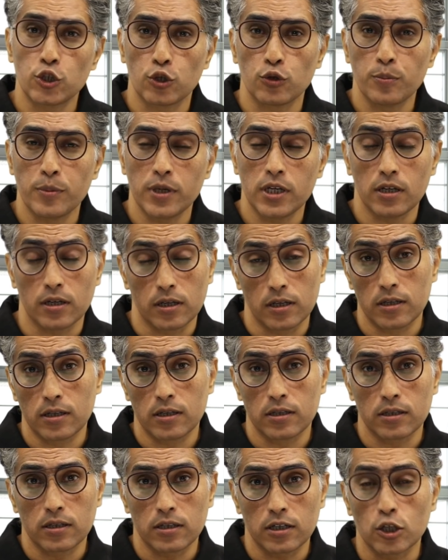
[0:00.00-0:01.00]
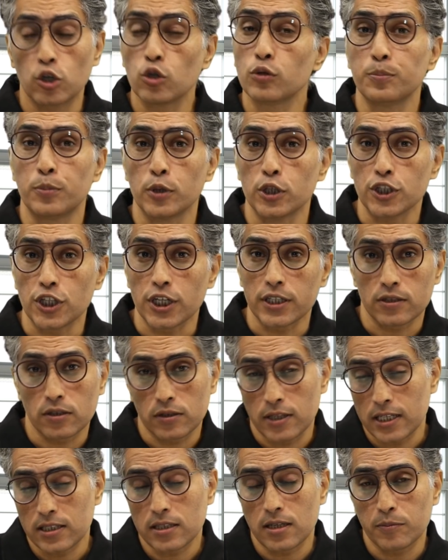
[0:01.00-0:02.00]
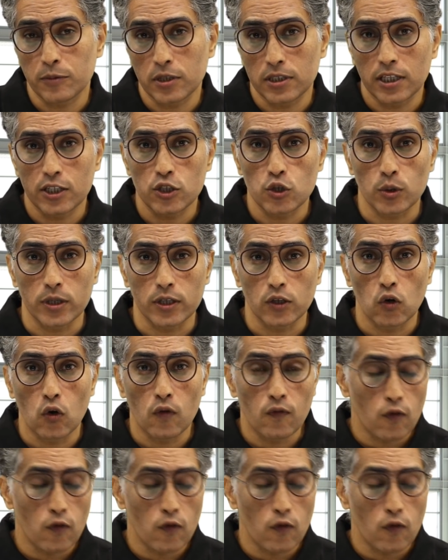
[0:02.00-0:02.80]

should be a good purchase. So that's something that you can go